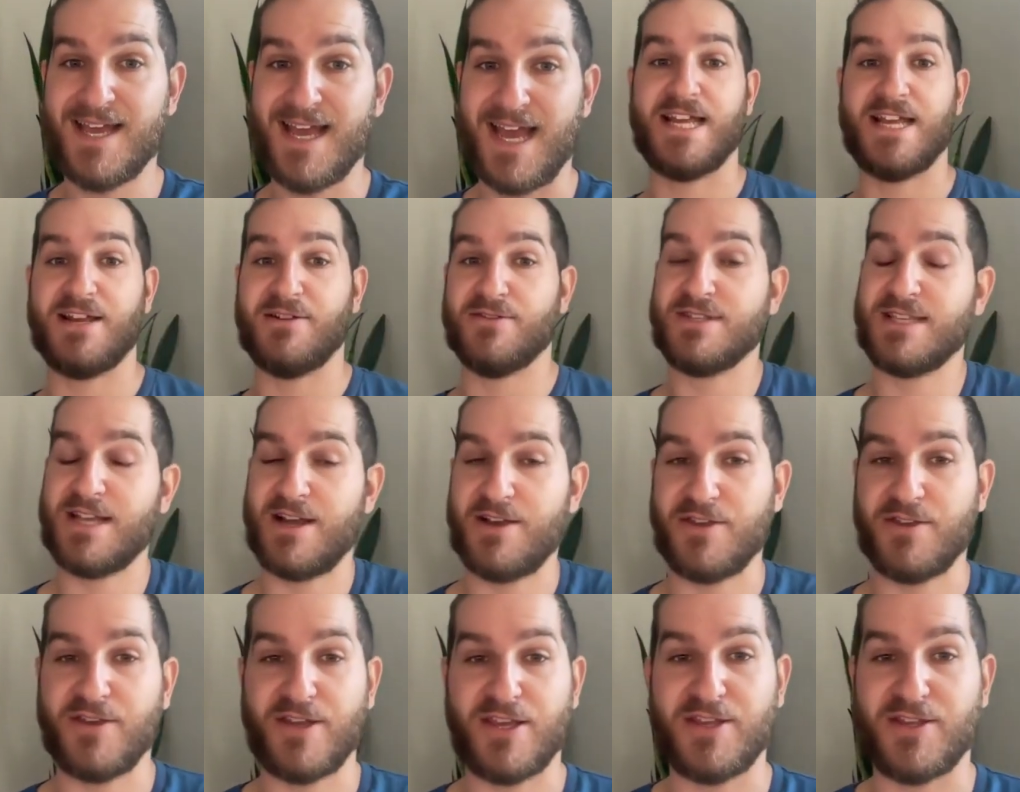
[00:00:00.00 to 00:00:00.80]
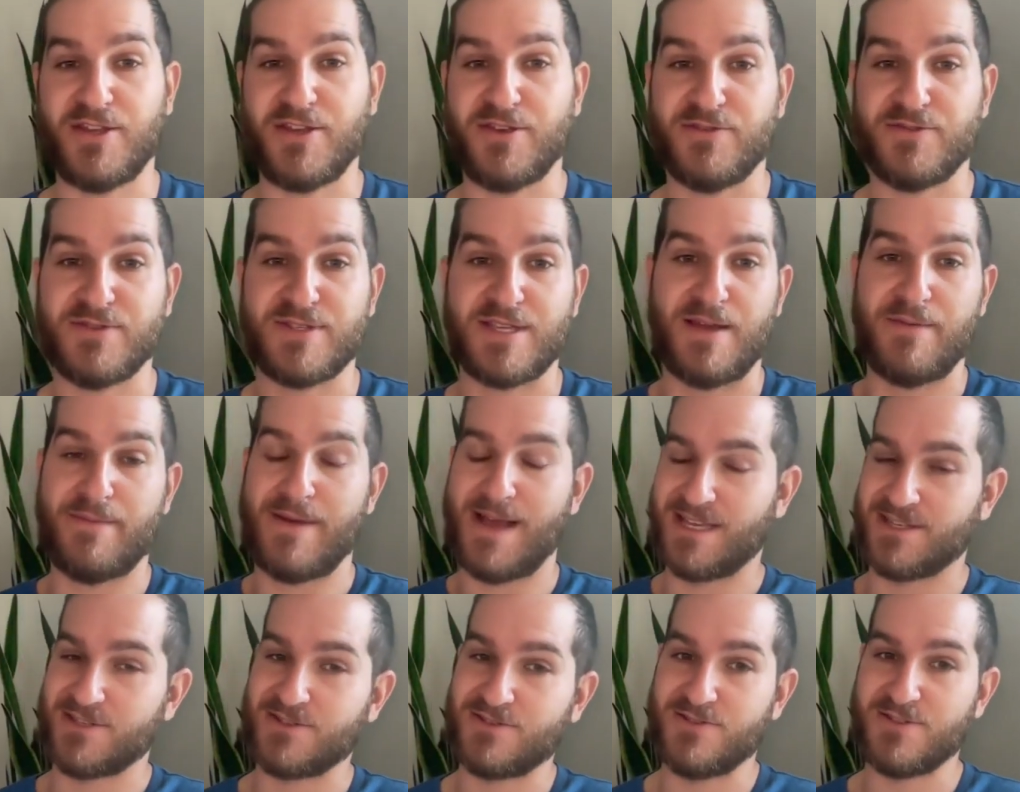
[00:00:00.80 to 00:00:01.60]
Here's how you can use a
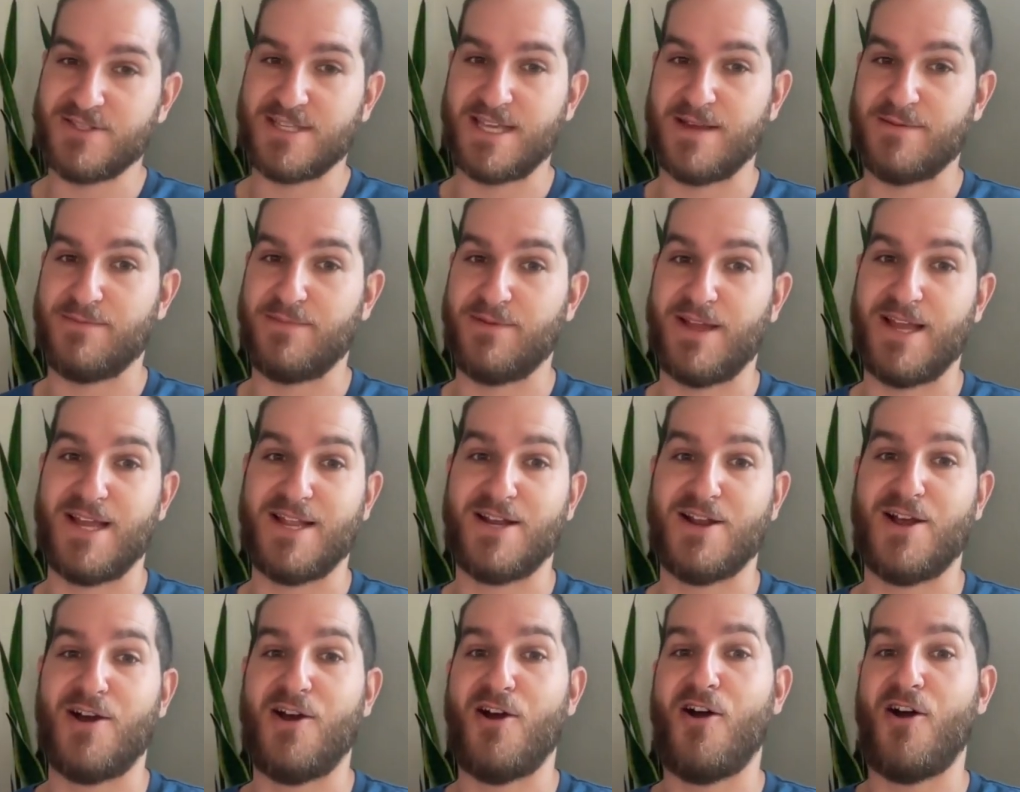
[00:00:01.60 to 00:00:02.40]
Magical template